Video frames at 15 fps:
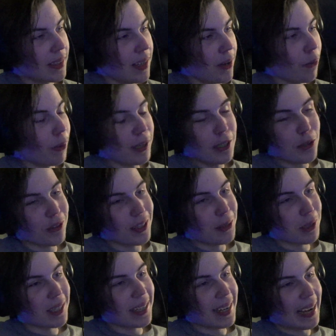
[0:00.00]
What do you think
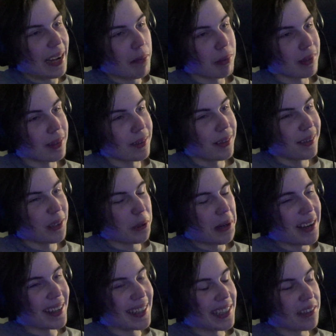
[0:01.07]
was gonna happen? They're
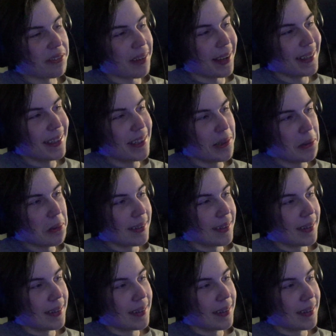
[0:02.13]
not gonna find you?